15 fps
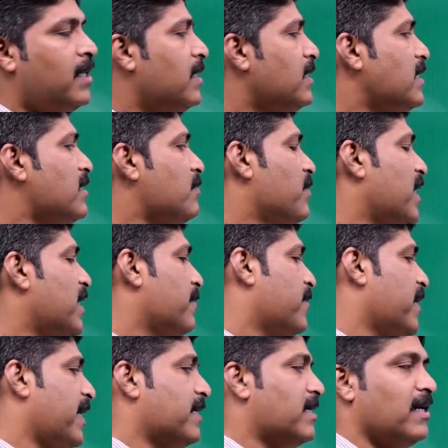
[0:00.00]
Just
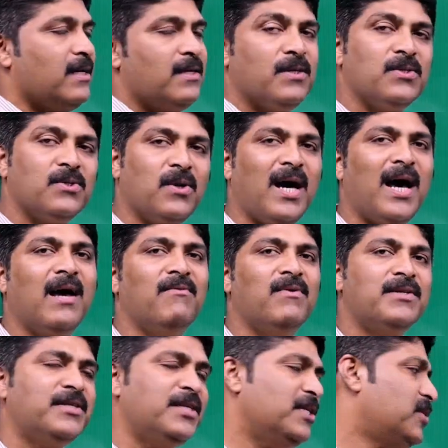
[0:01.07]
multiply it. So I
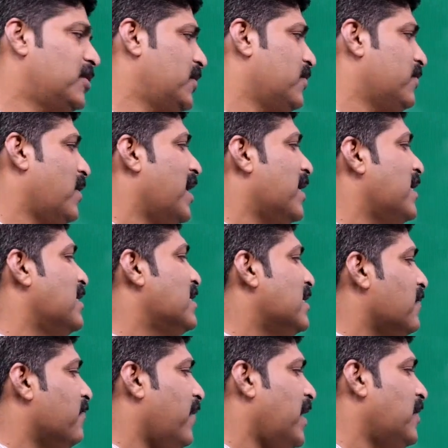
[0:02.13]
will teach you an
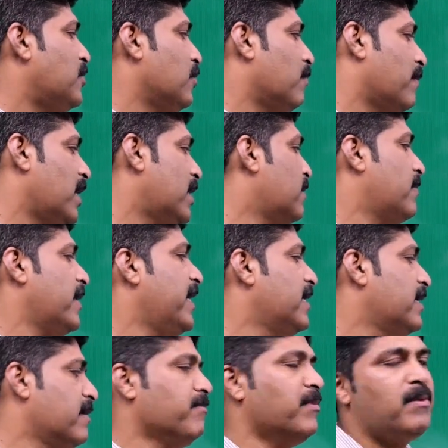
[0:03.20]
easy way to multiply
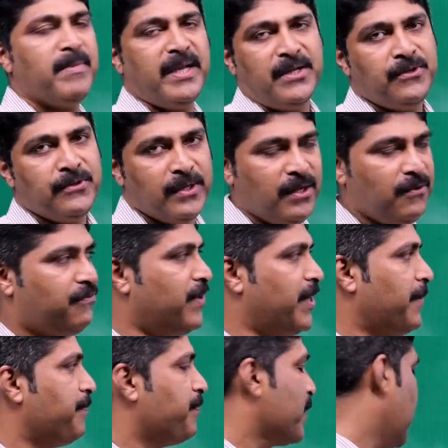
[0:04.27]
any number by 25.